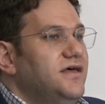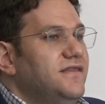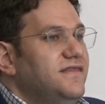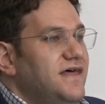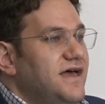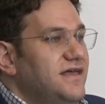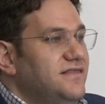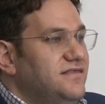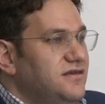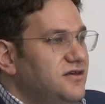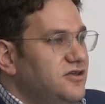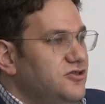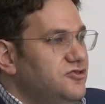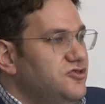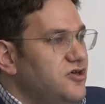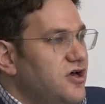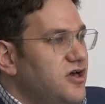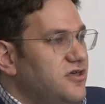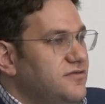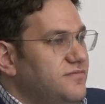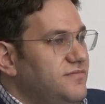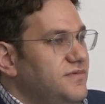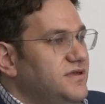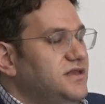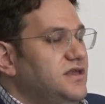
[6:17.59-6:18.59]
that's an
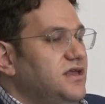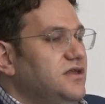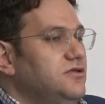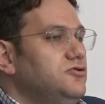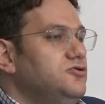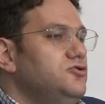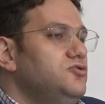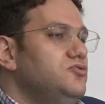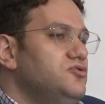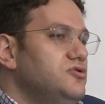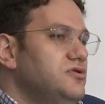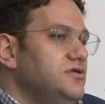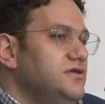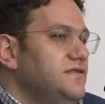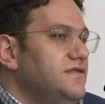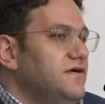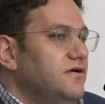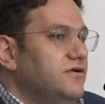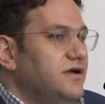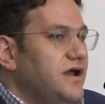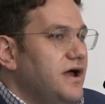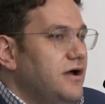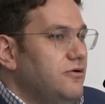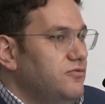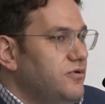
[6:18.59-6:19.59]
adjustment, and usually
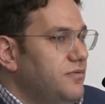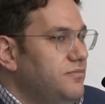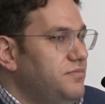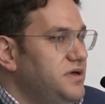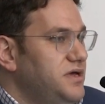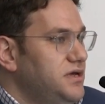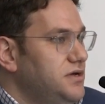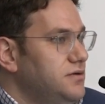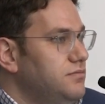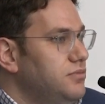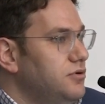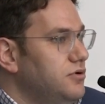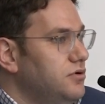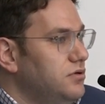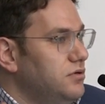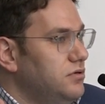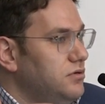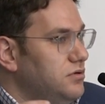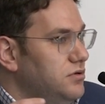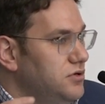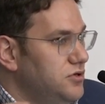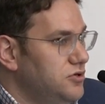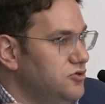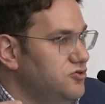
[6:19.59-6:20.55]
they're not repeatable